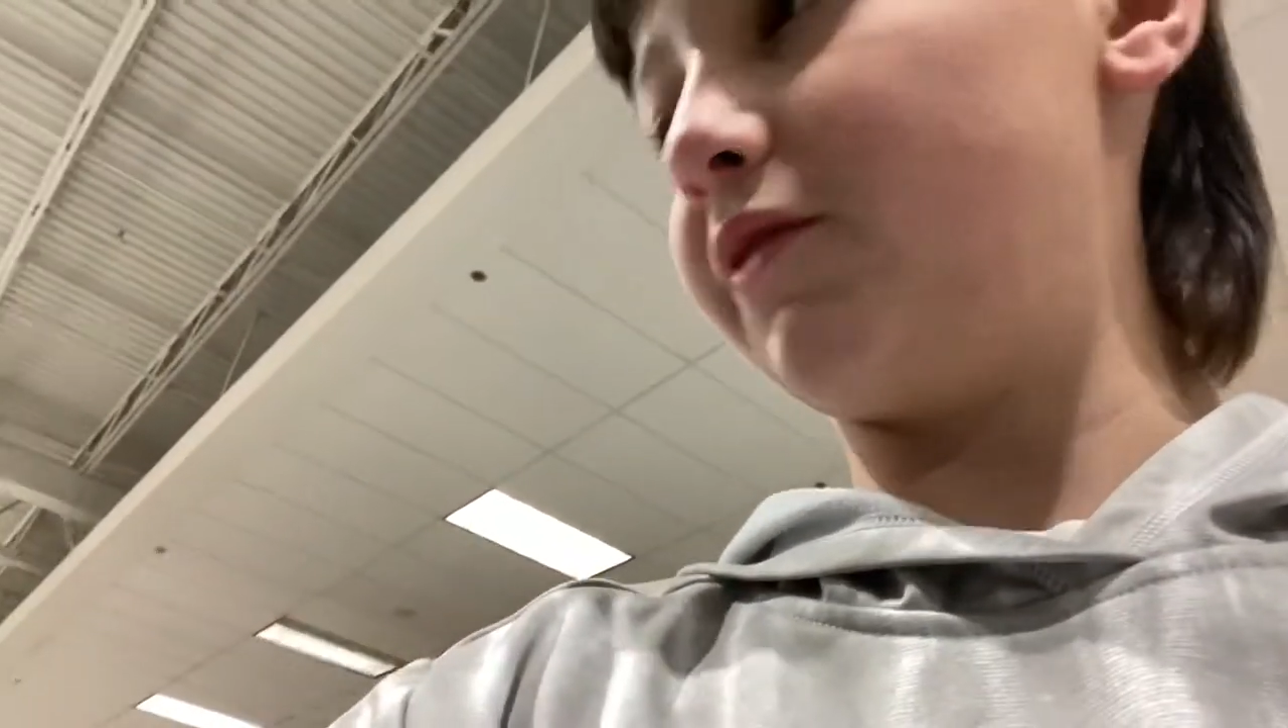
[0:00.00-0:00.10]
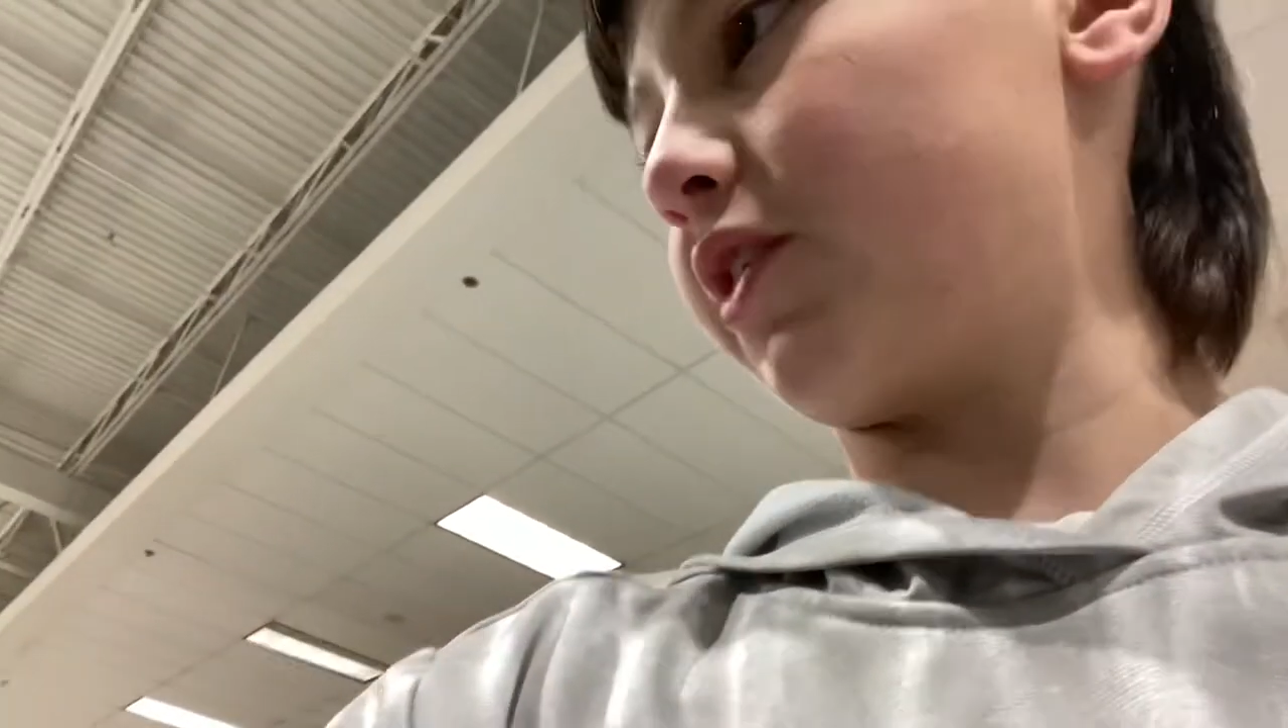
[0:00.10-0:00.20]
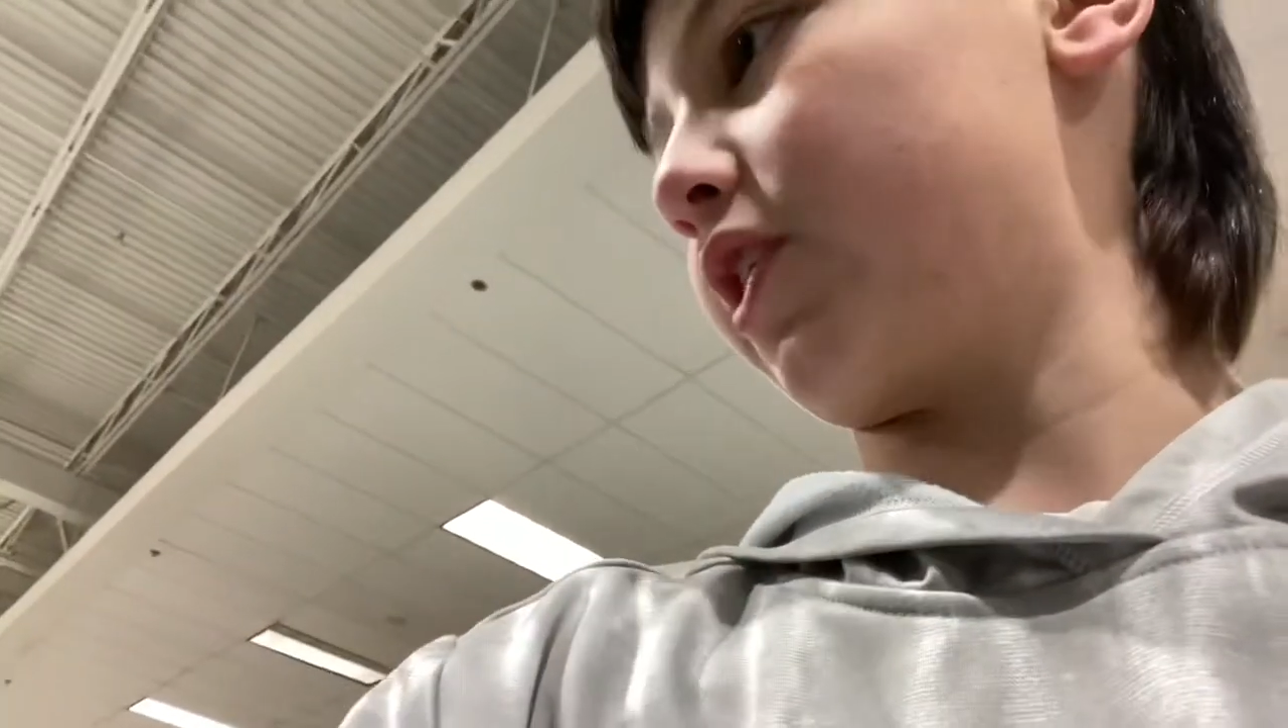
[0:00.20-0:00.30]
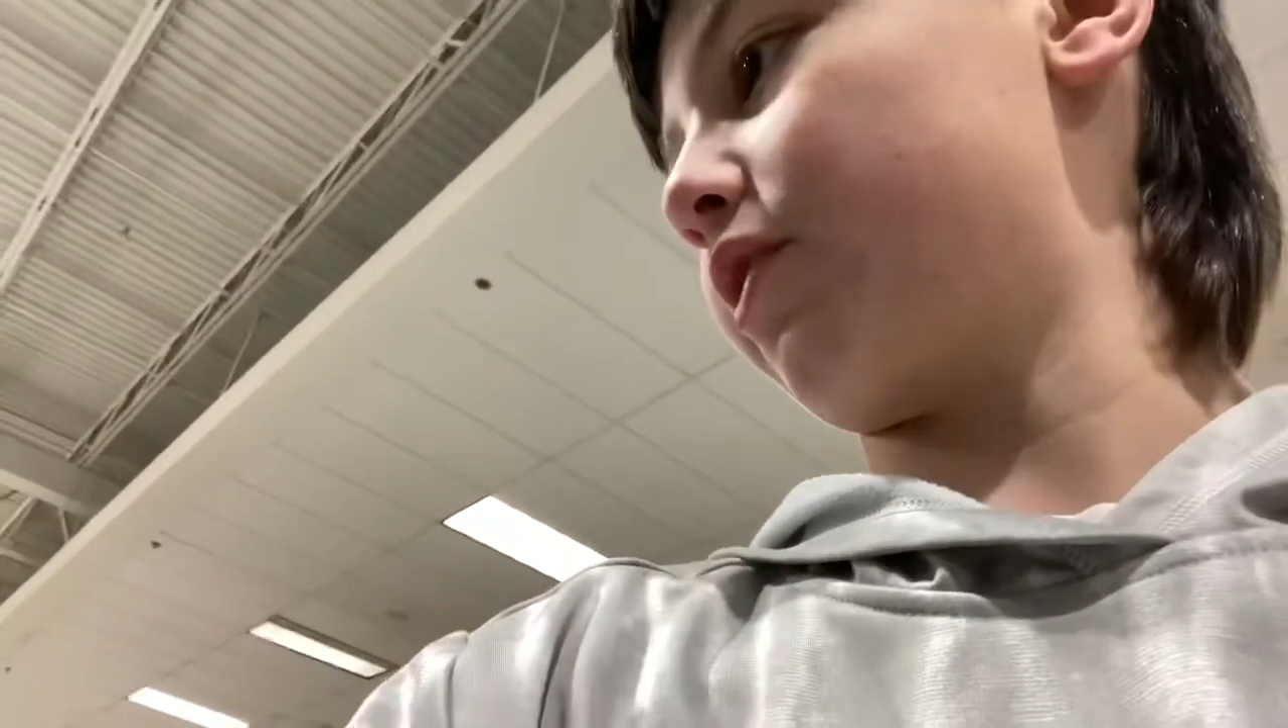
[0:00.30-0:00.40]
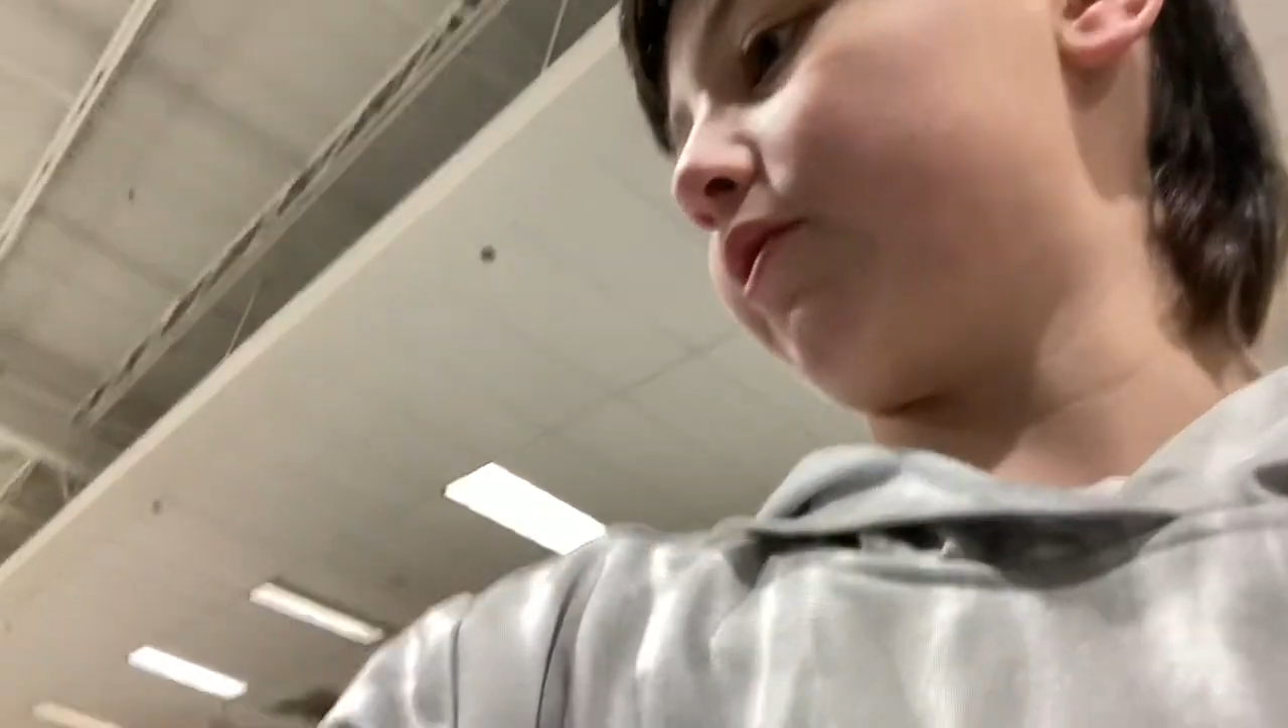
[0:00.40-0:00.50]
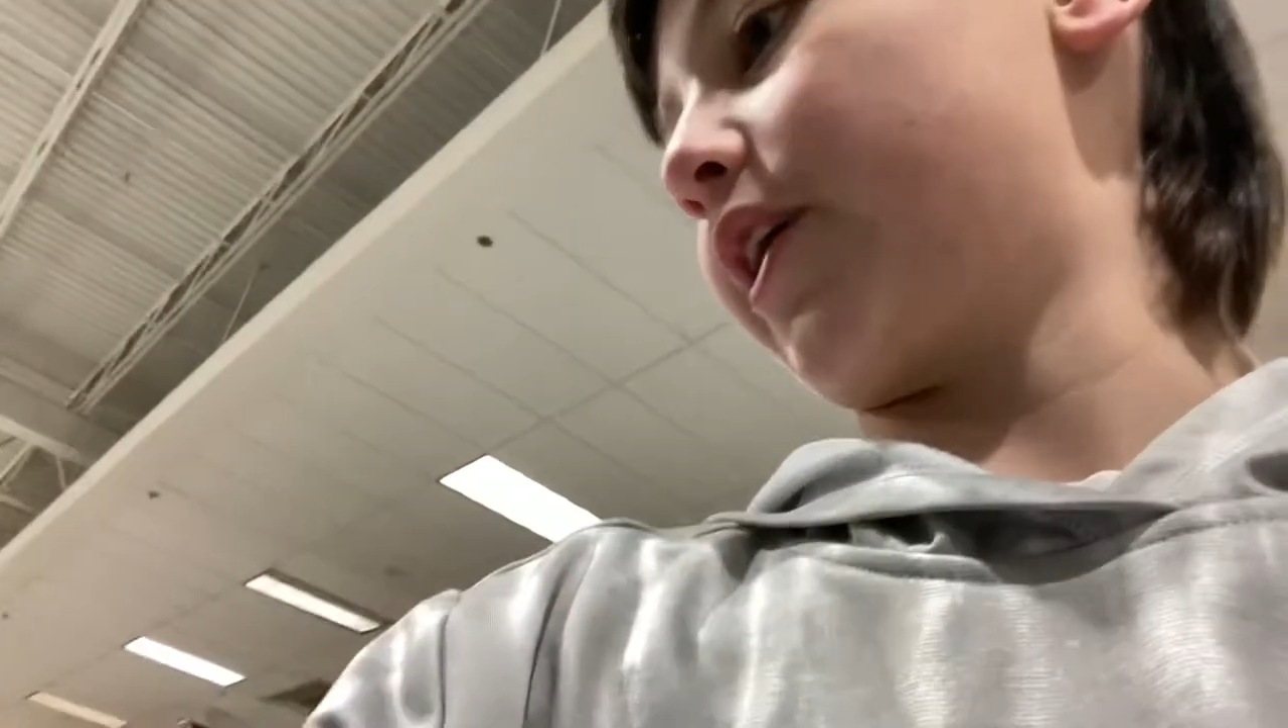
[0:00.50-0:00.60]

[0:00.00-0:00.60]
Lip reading: even gonna go with